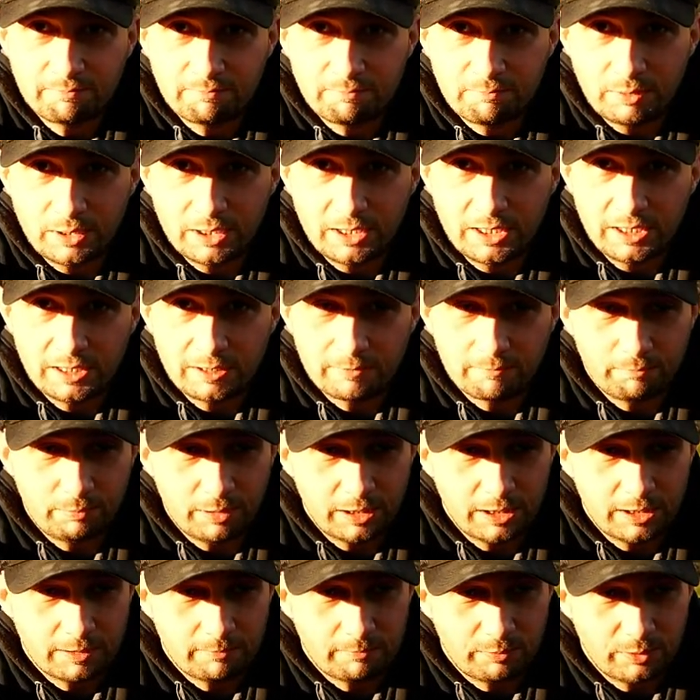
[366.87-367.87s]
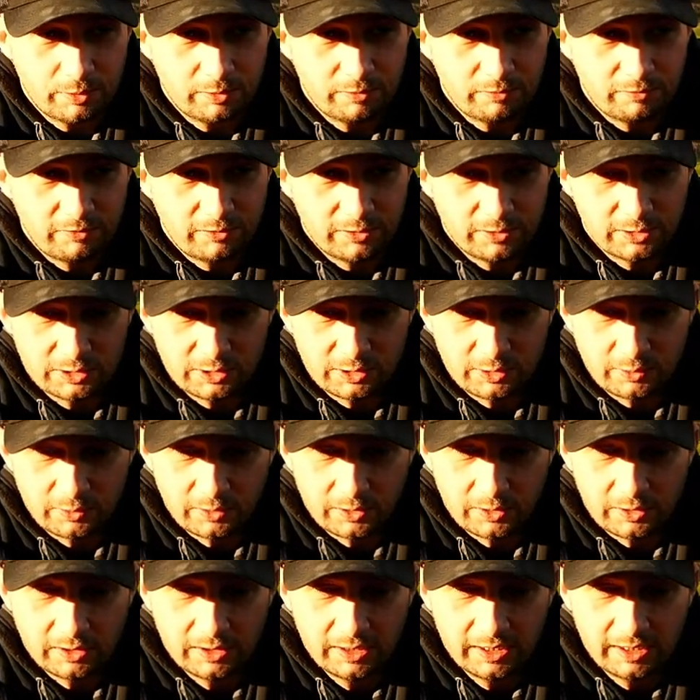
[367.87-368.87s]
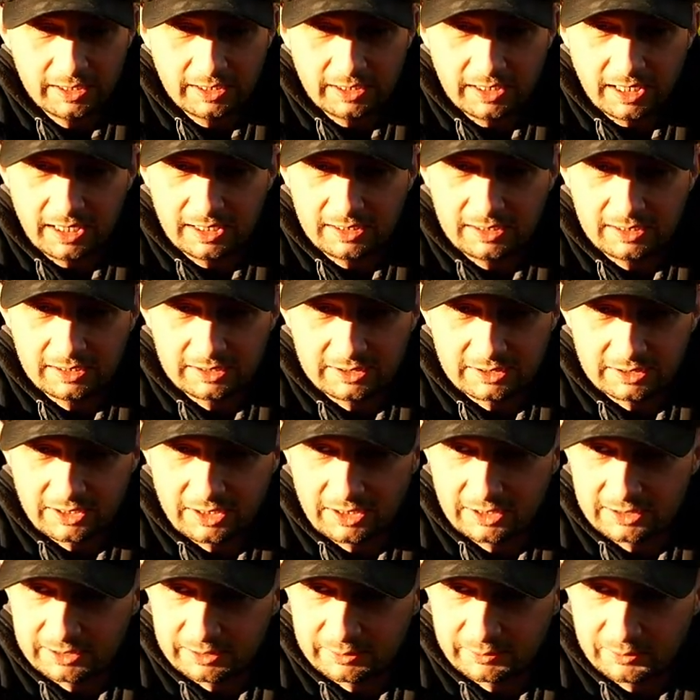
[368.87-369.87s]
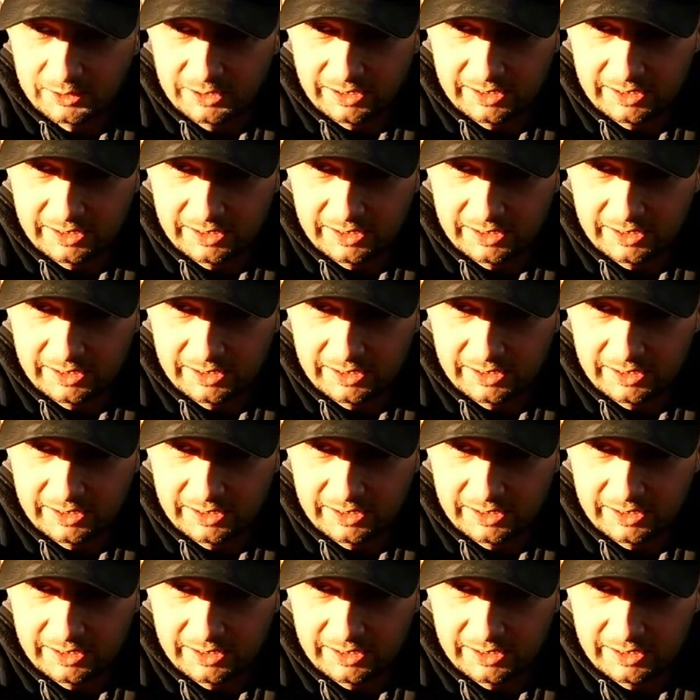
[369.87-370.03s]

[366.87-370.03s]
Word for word: big, big, beautiful squirrel. Guy looks awesome. We're